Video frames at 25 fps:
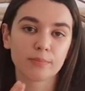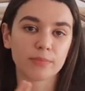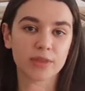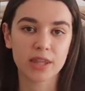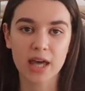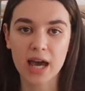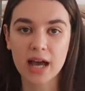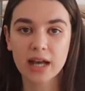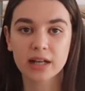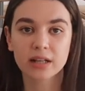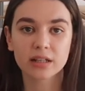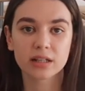
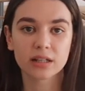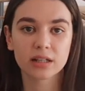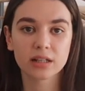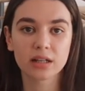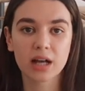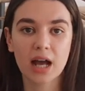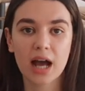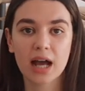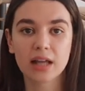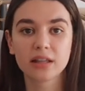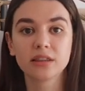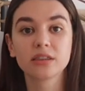that
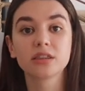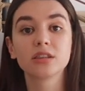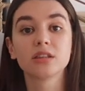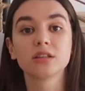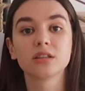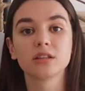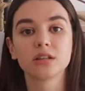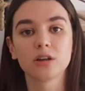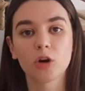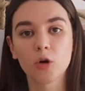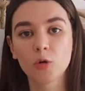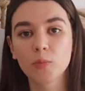and
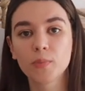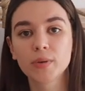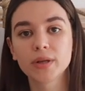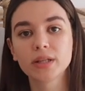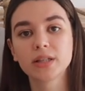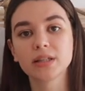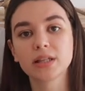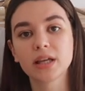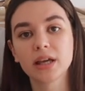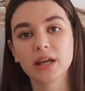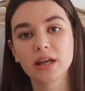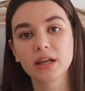the
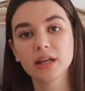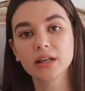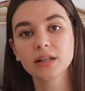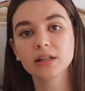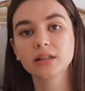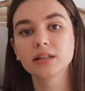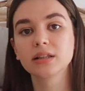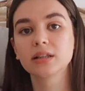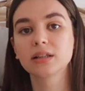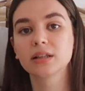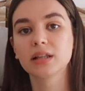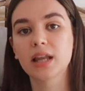open
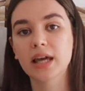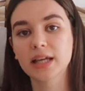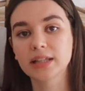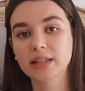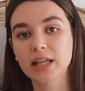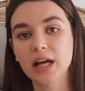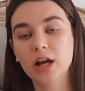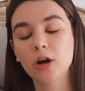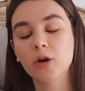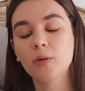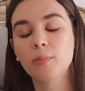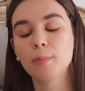day, like
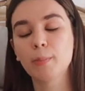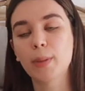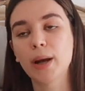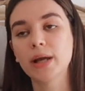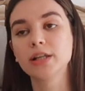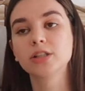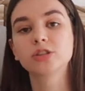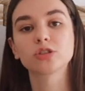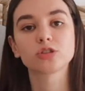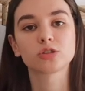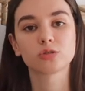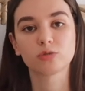that
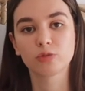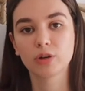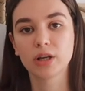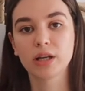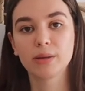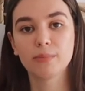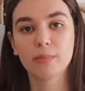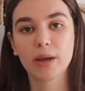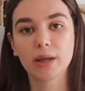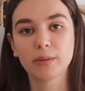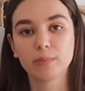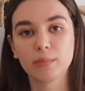combined, just
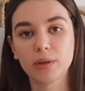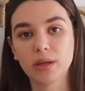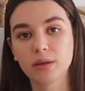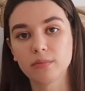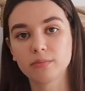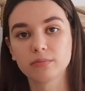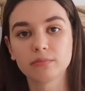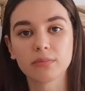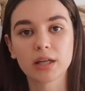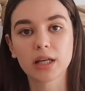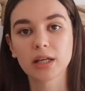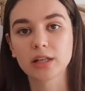really made
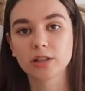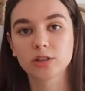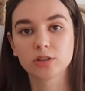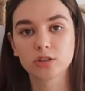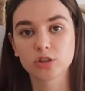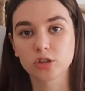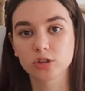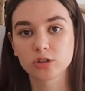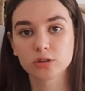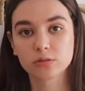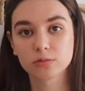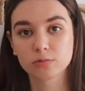
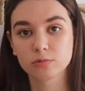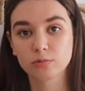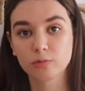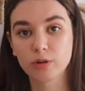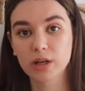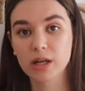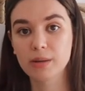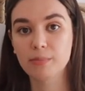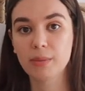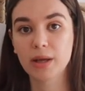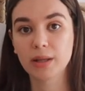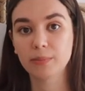
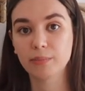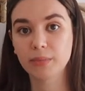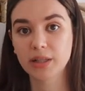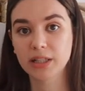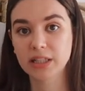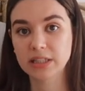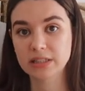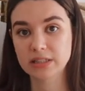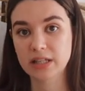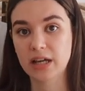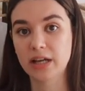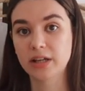me
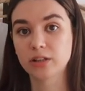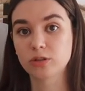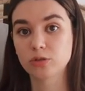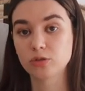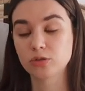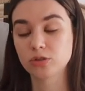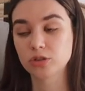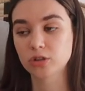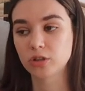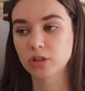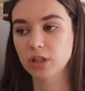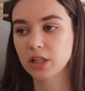decide
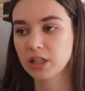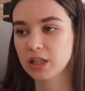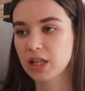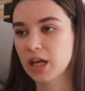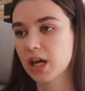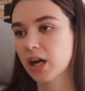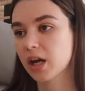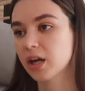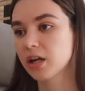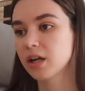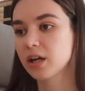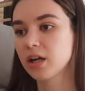to study
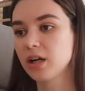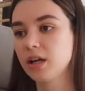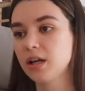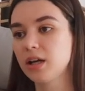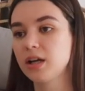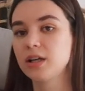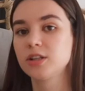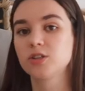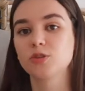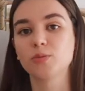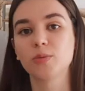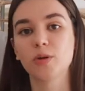there.
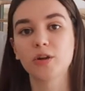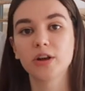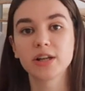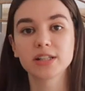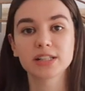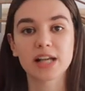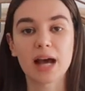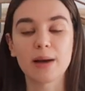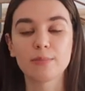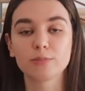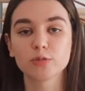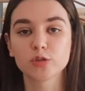To be
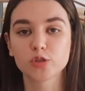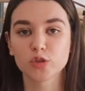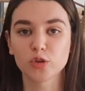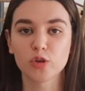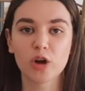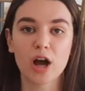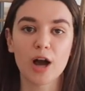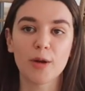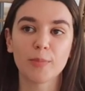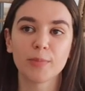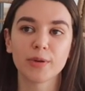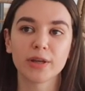honest, I'm
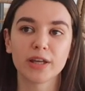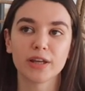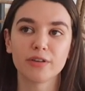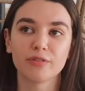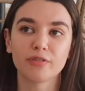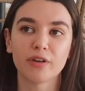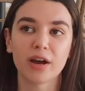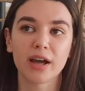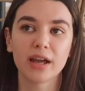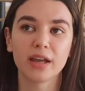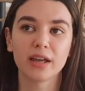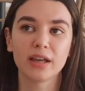so happy.
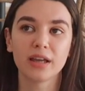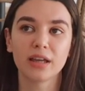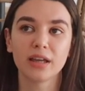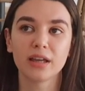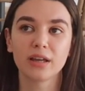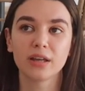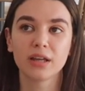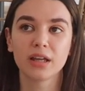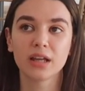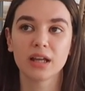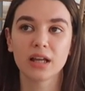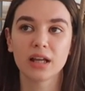If
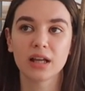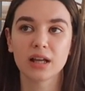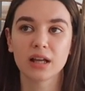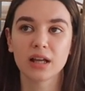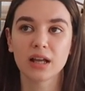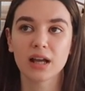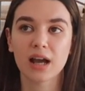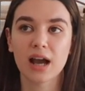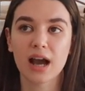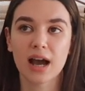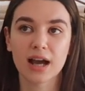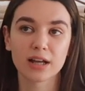I
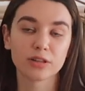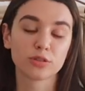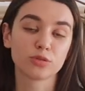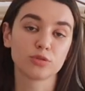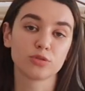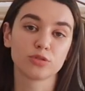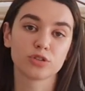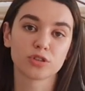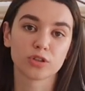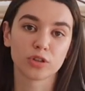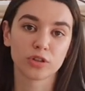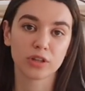had
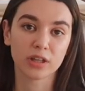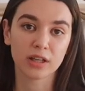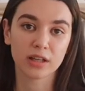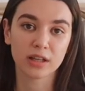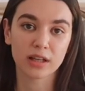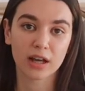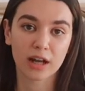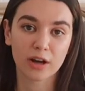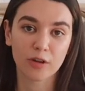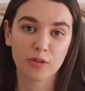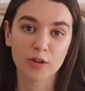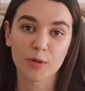to
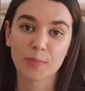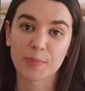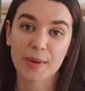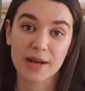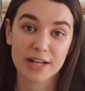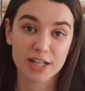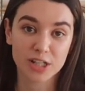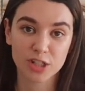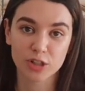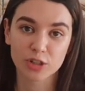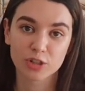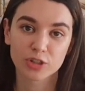study another
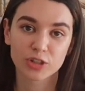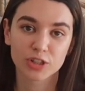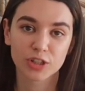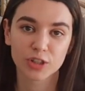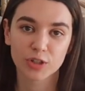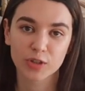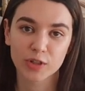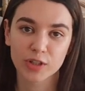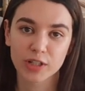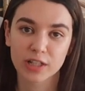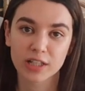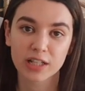bachelor's
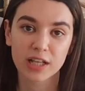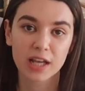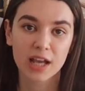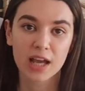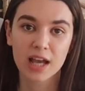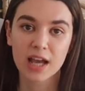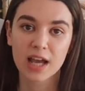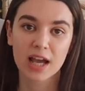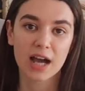degree,